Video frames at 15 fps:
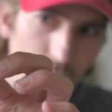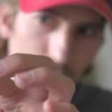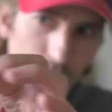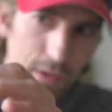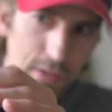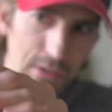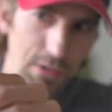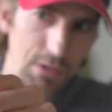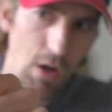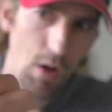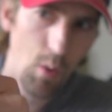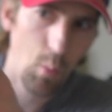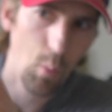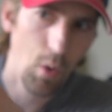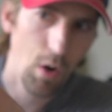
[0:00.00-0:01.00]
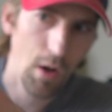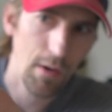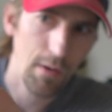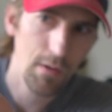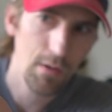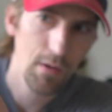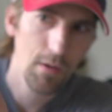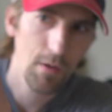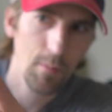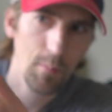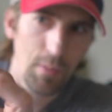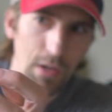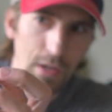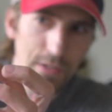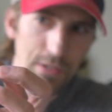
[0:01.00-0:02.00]
thing and this is all one
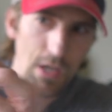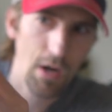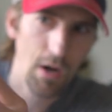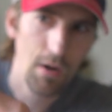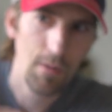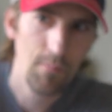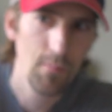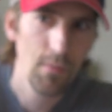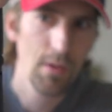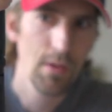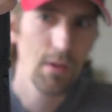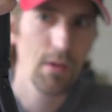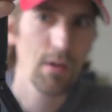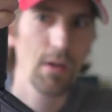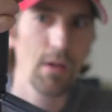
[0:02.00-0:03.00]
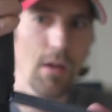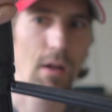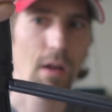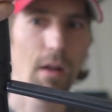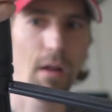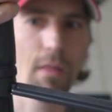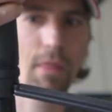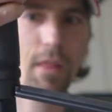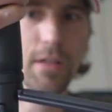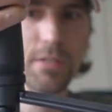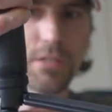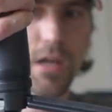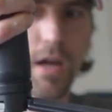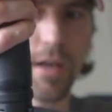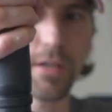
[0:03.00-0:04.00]
piece here.
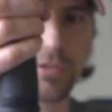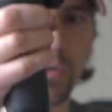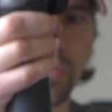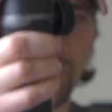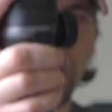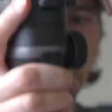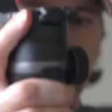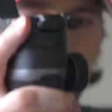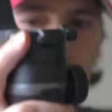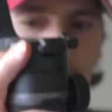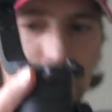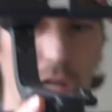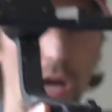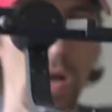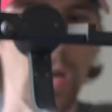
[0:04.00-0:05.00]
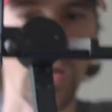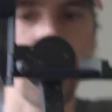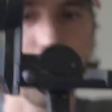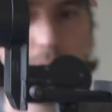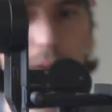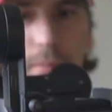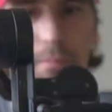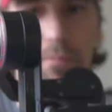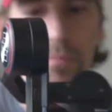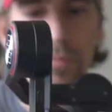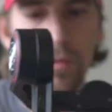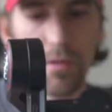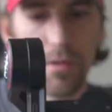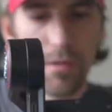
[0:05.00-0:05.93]
That's nice. So this thing is not gonna